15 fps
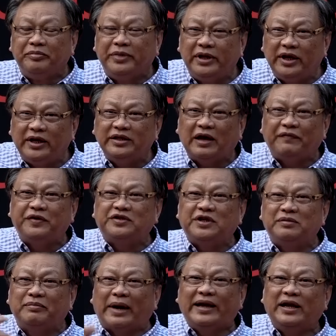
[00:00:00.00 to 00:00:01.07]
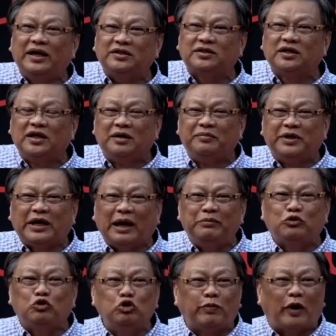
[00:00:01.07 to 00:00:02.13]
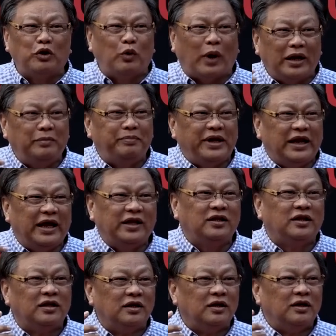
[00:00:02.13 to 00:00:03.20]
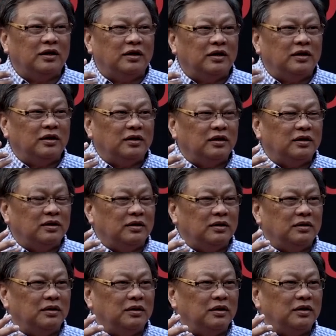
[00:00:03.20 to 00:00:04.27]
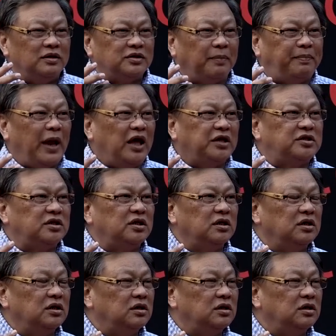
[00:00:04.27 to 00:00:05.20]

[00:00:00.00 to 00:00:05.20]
million deficit minus become 2.1 billion surplus.